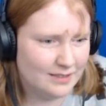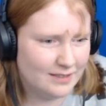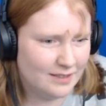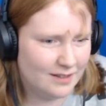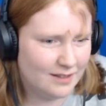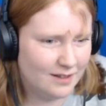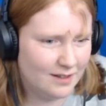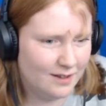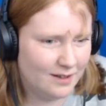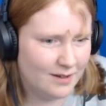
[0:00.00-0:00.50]

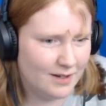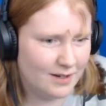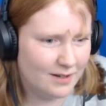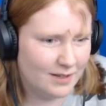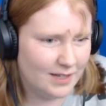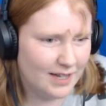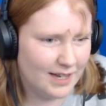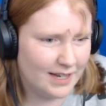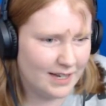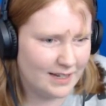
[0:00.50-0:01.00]
Oh, I don't
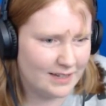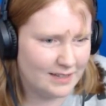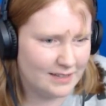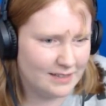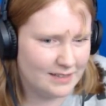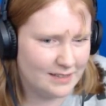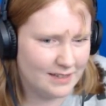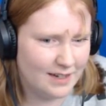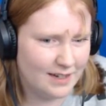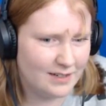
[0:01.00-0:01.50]
like it.
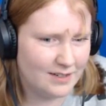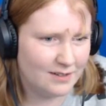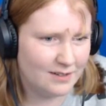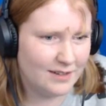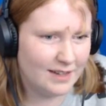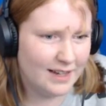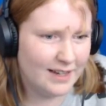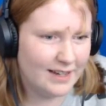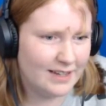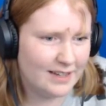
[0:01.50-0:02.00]
I don't
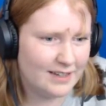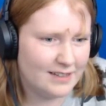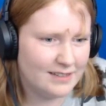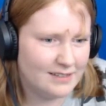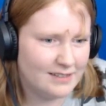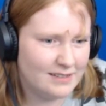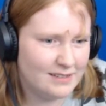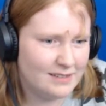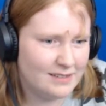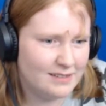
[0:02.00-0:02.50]
like it.
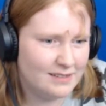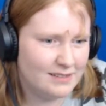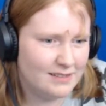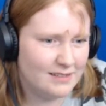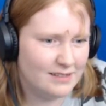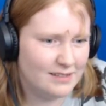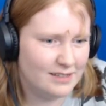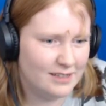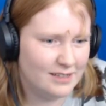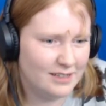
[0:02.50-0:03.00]

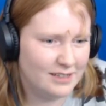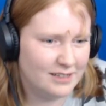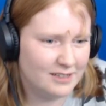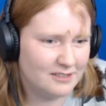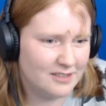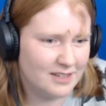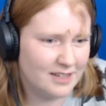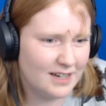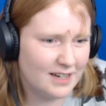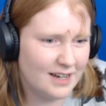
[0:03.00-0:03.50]
Ugh.
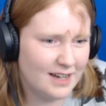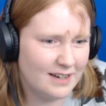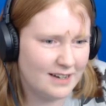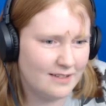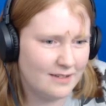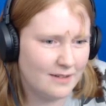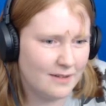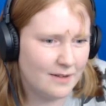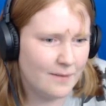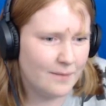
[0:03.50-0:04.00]
God.
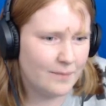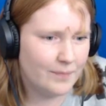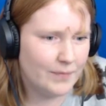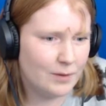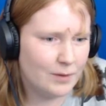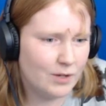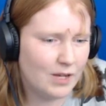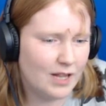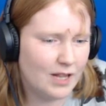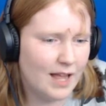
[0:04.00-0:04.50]

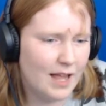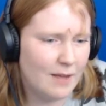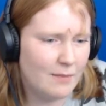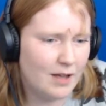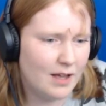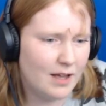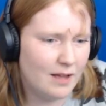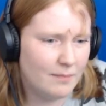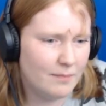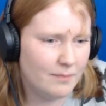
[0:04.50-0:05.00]
Well, climb
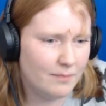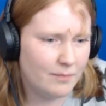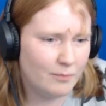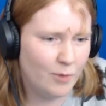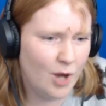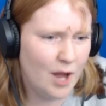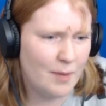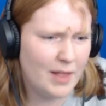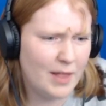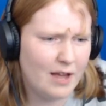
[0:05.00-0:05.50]
up.
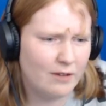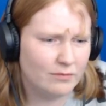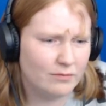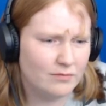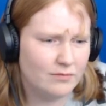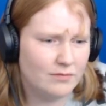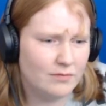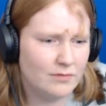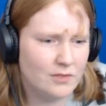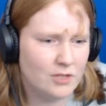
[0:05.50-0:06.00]
Boy Blue!
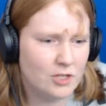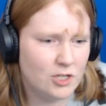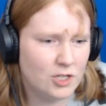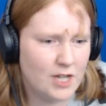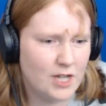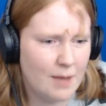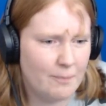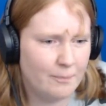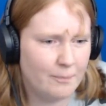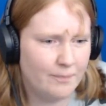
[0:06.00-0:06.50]

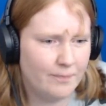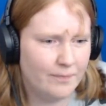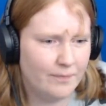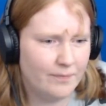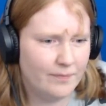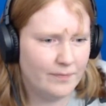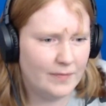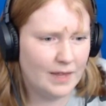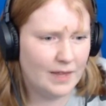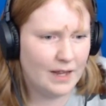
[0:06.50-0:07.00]
Jump!
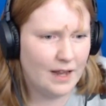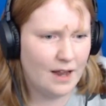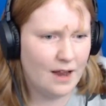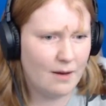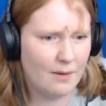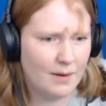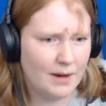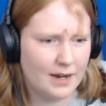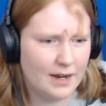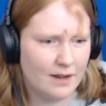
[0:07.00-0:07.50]

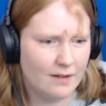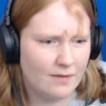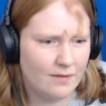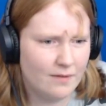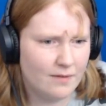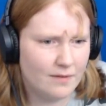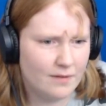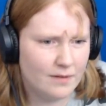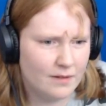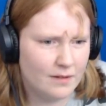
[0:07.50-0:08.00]
There we go.
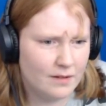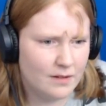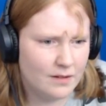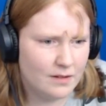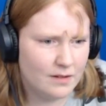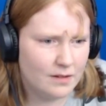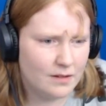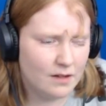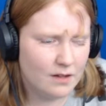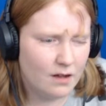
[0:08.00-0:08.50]

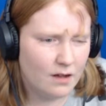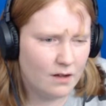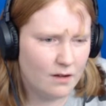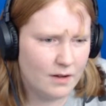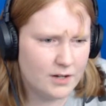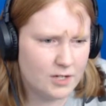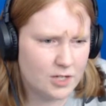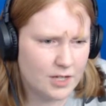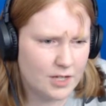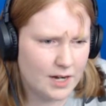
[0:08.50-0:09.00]
Oh,
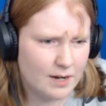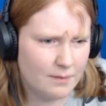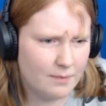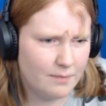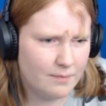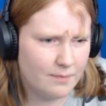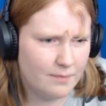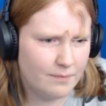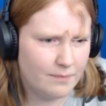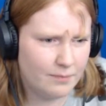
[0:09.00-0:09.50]
I just gotta
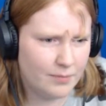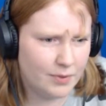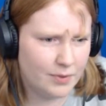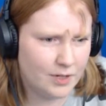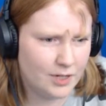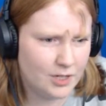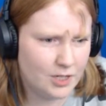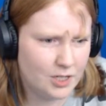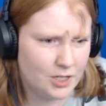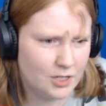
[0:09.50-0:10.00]

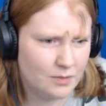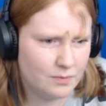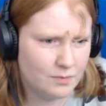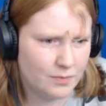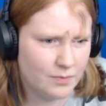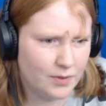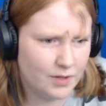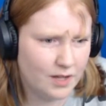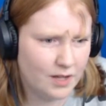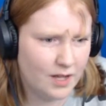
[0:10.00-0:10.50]
push,
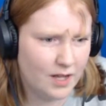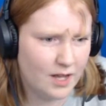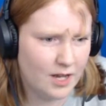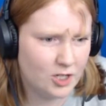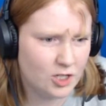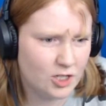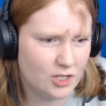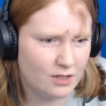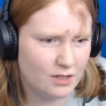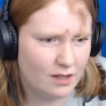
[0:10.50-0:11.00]

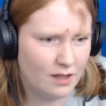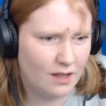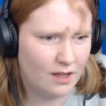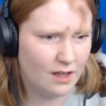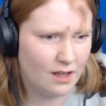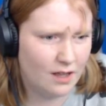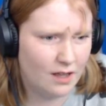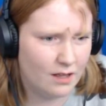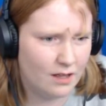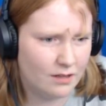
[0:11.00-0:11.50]
push.
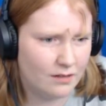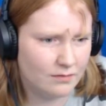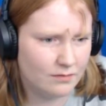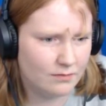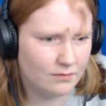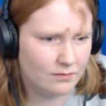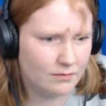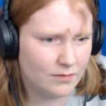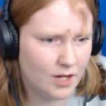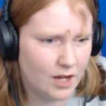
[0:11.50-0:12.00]
Ugh.
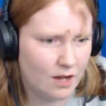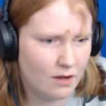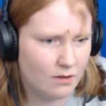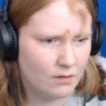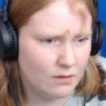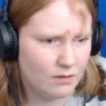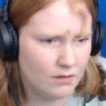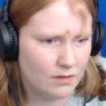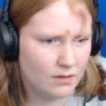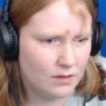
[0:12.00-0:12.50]
No?